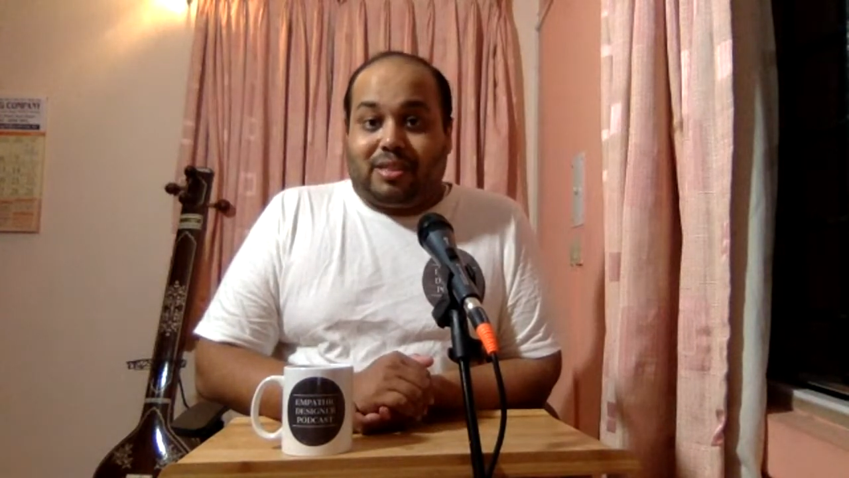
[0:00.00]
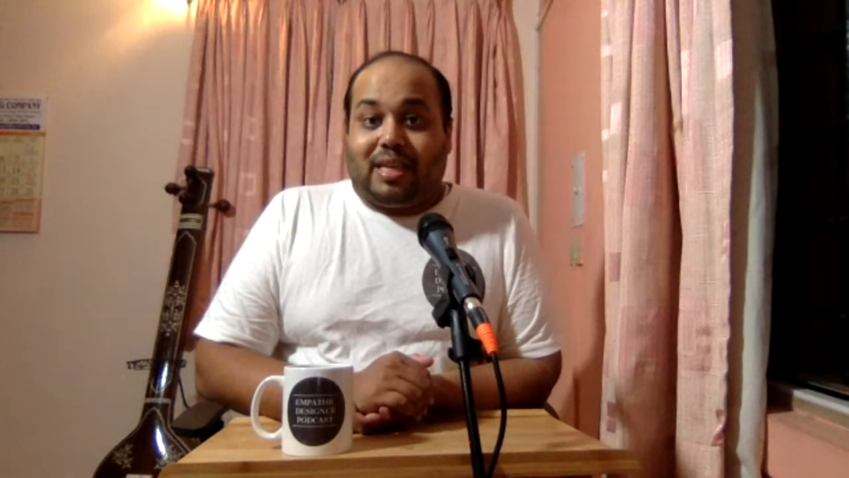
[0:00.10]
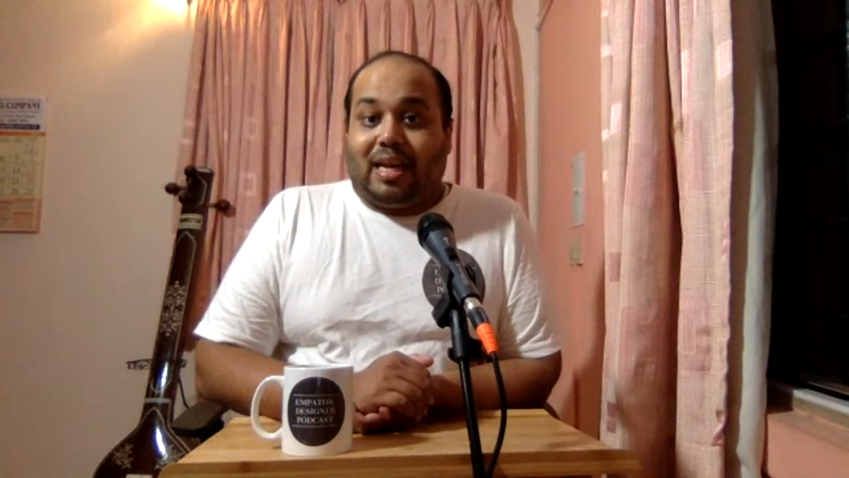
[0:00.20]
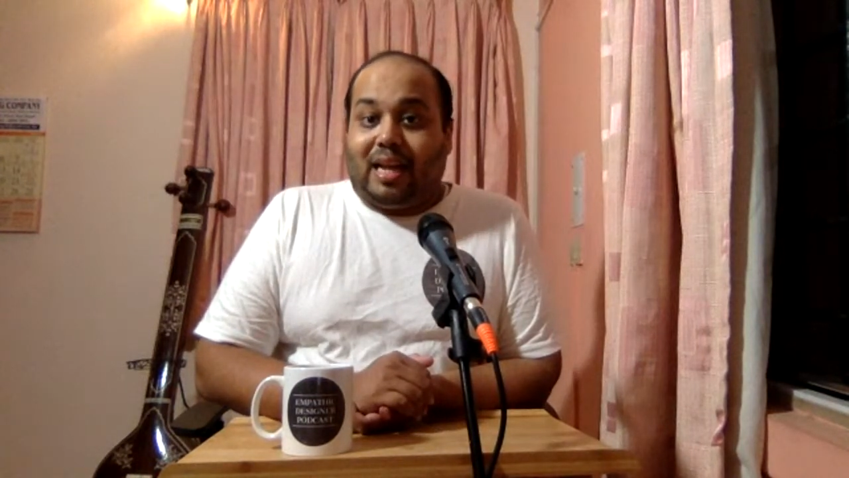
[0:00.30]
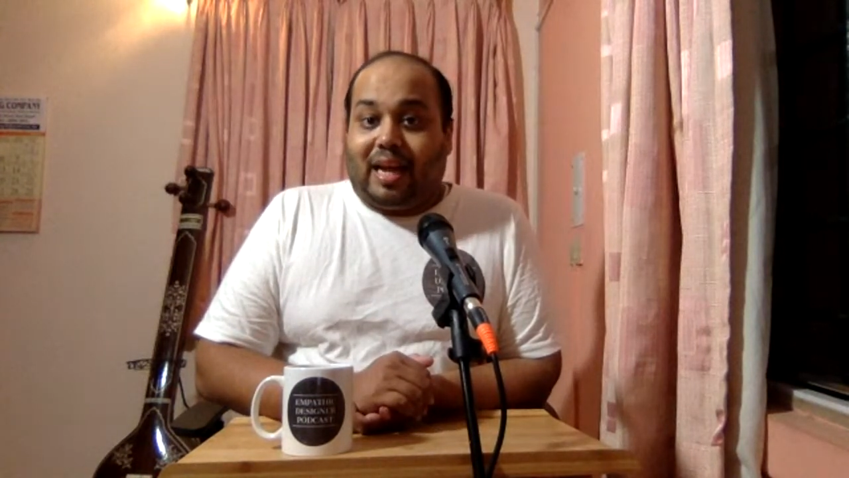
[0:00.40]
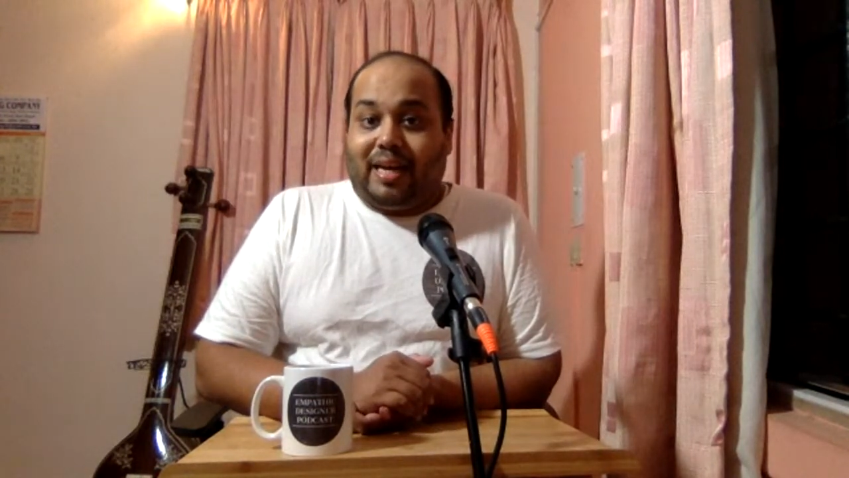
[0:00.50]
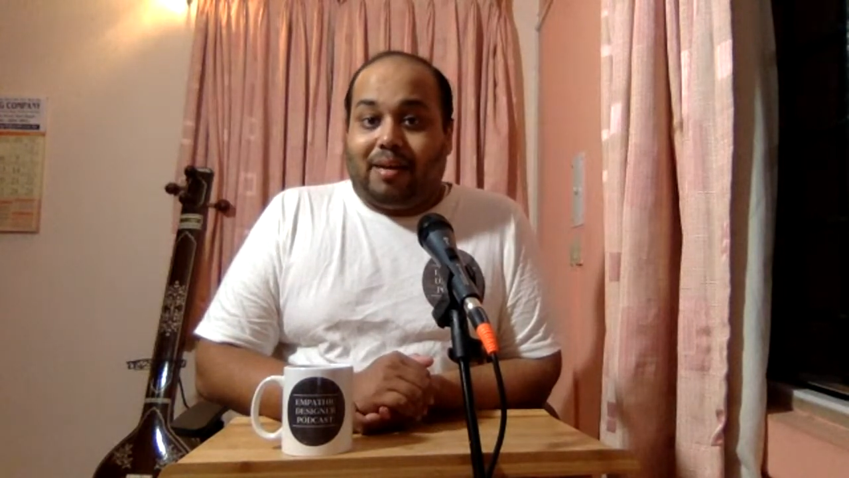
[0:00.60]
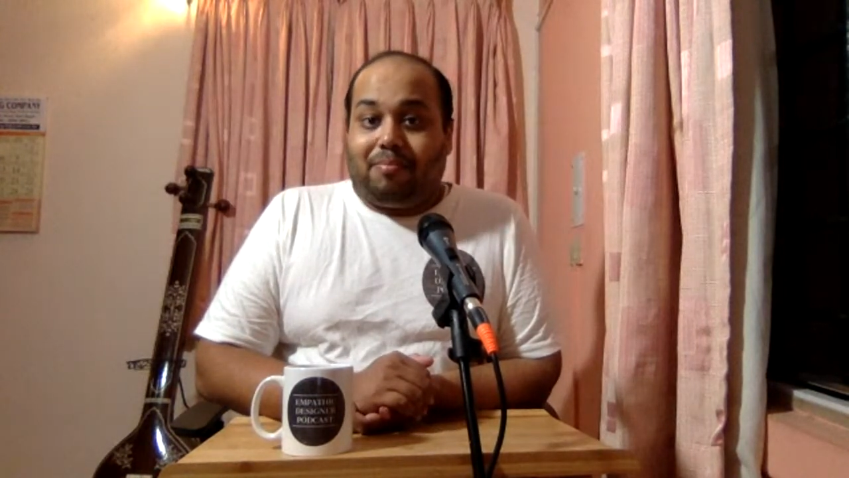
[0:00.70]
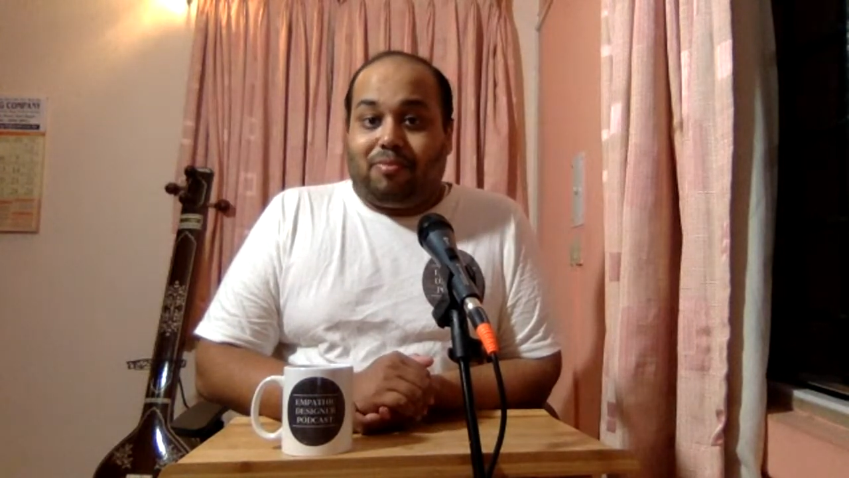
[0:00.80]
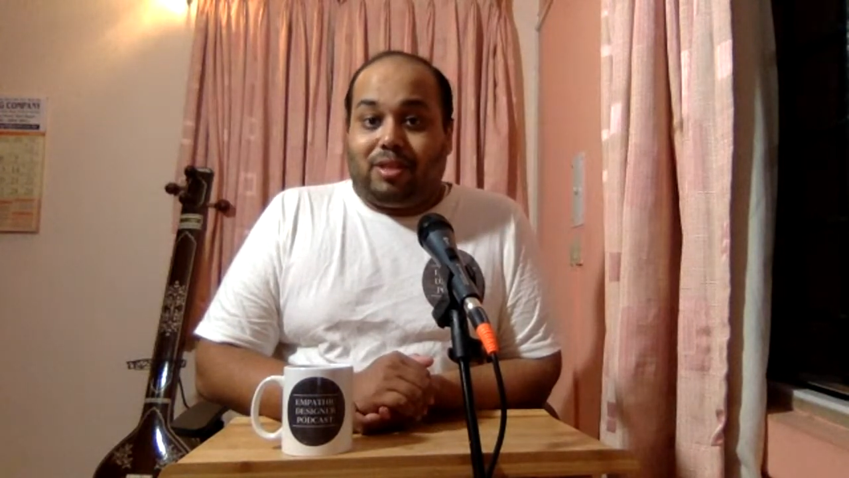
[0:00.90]
that are lined
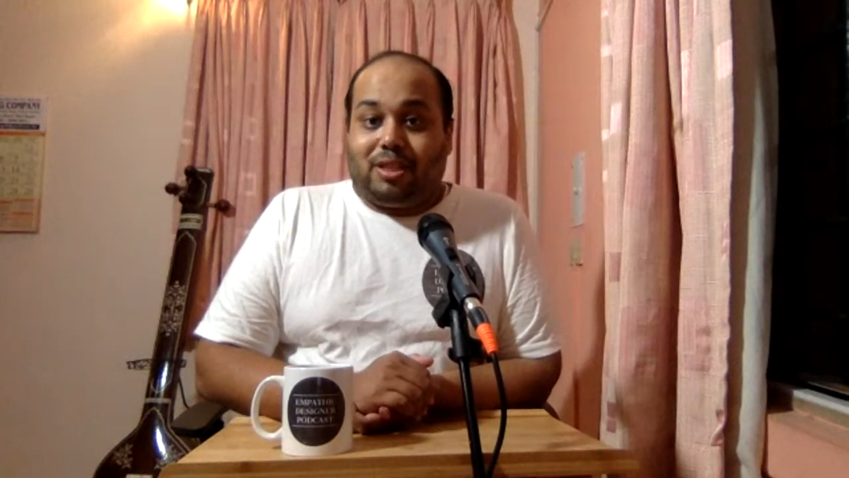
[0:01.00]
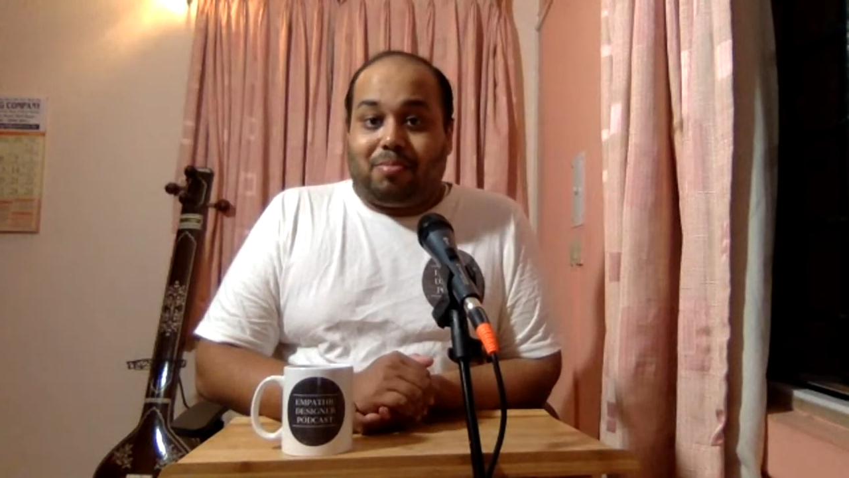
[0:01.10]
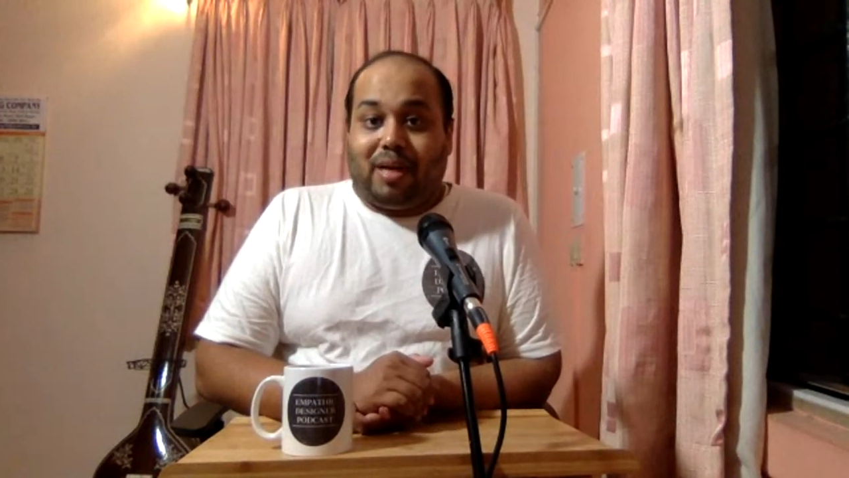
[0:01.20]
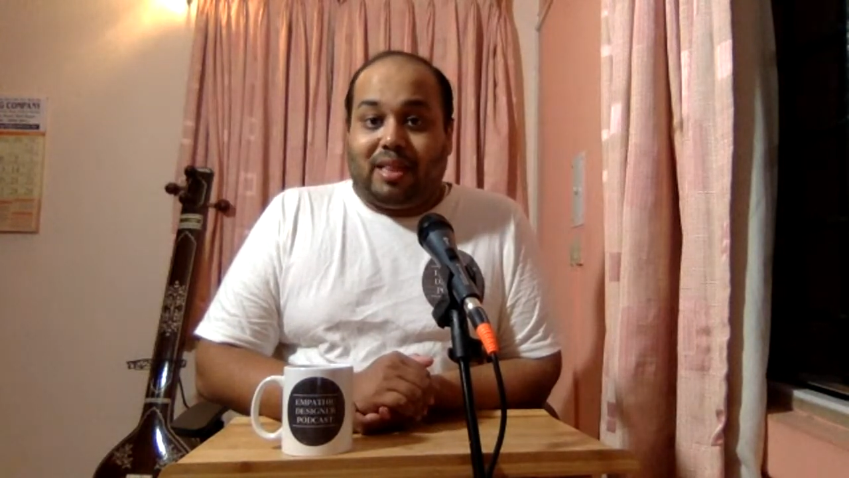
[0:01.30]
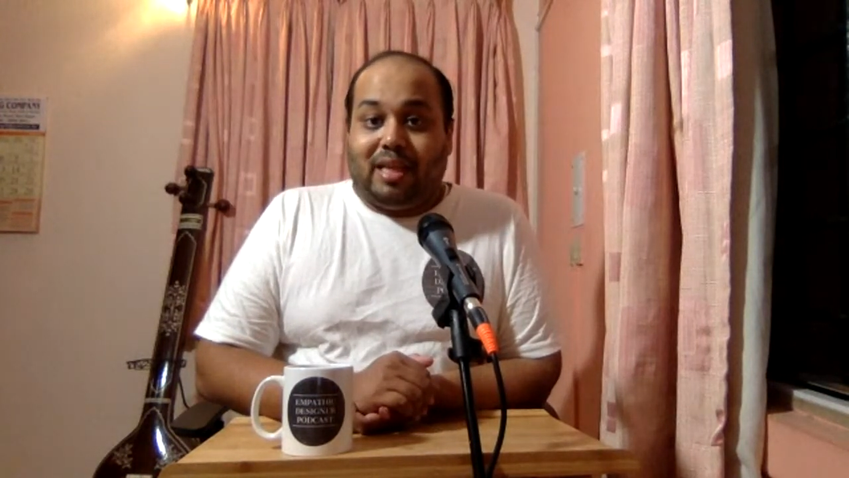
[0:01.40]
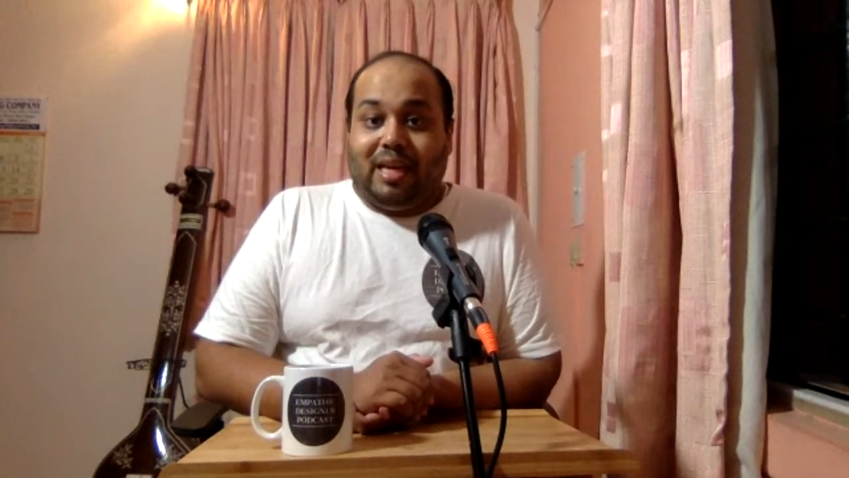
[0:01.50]
up for this month.